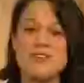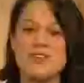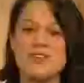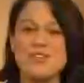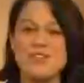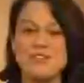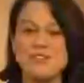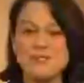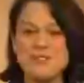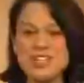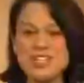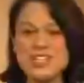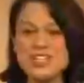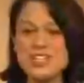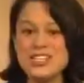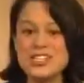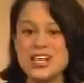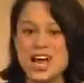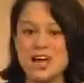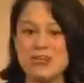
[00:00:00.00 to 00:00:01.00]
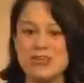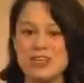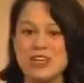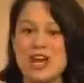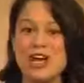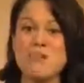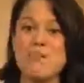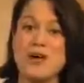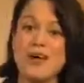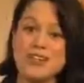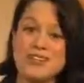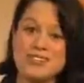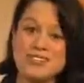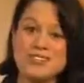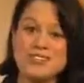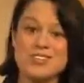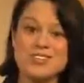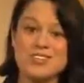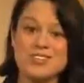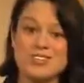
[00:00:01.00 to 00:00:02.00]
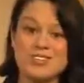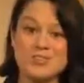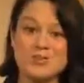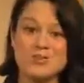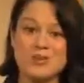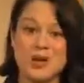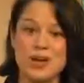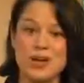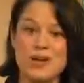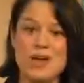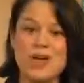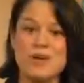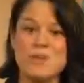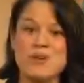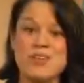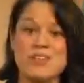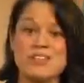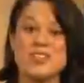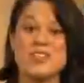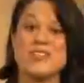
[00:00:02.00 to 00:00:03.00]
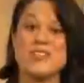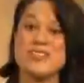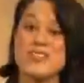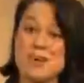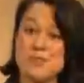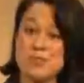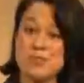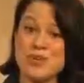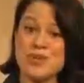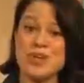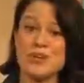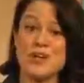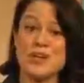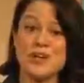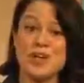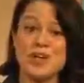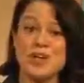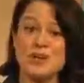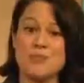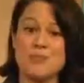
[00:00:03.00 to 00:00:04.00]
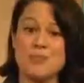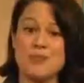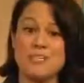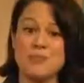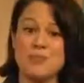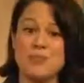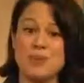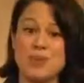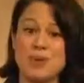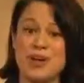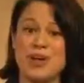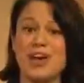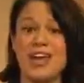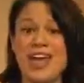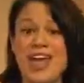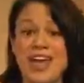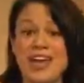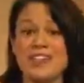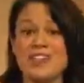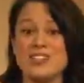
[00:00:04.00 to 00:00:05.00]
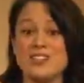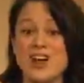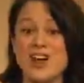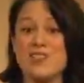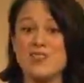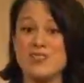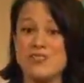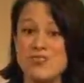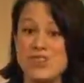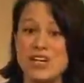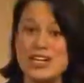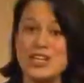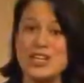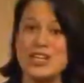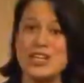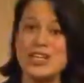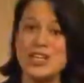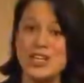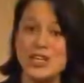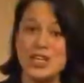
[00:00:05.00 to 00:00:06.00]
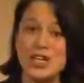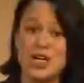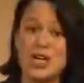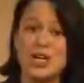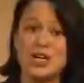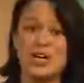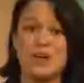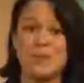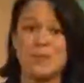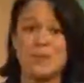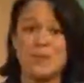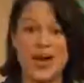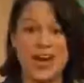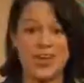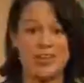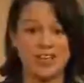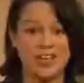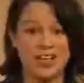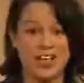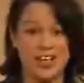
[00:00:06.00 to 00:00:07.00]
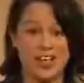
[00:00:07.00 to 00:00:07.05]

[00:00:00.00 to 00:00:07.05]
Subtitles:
for a 3G tablet, I might consider this one because of the sub $300 price point, and it's got really long battery